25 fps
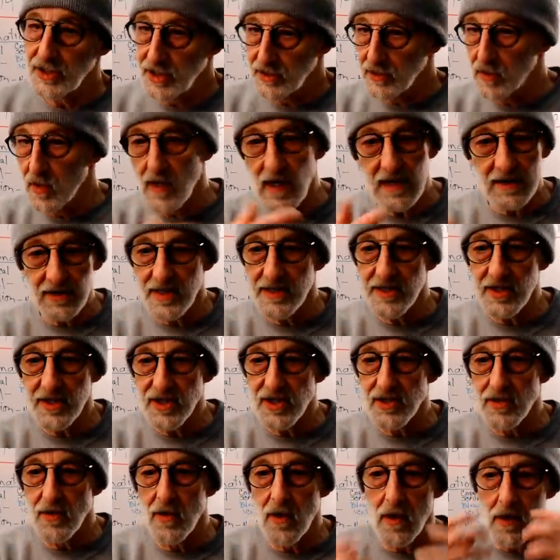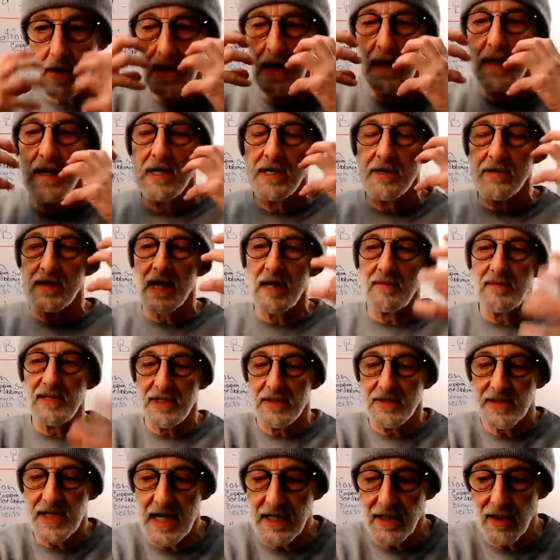You go out to the store, you come and
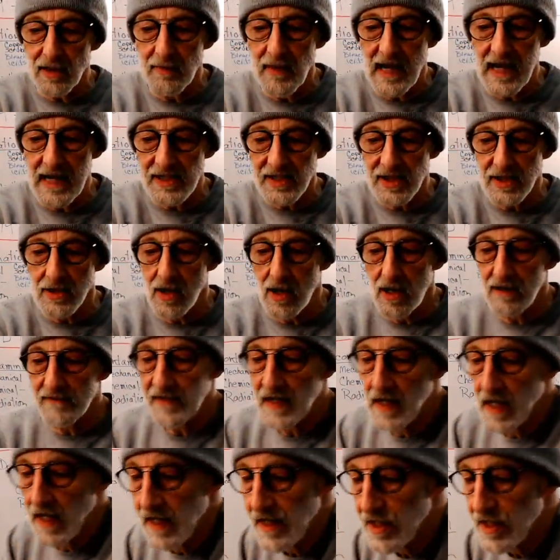you take your mask off.